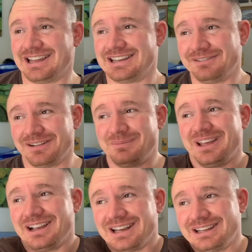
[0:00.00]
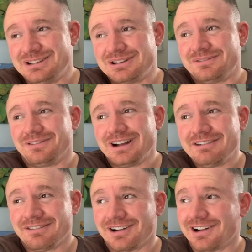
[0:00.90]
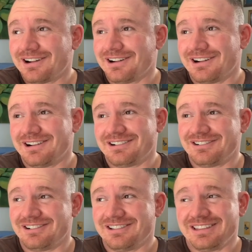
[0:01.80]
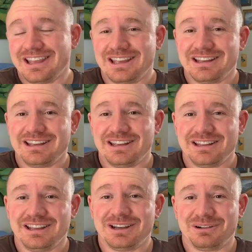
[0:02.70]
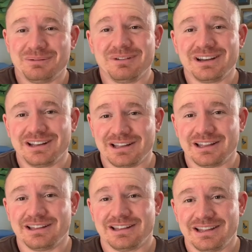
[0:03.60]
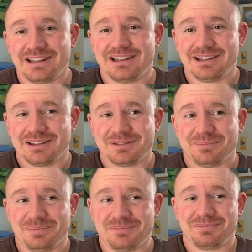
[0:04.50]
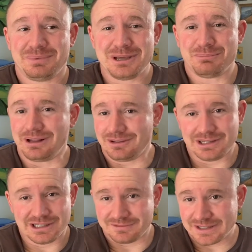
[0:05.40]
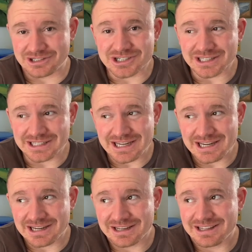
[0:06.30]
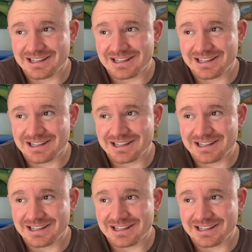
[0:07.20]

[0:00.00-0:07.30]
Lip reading: if I'm not gonna do it forever, or like, I'm gonna be balding eventually.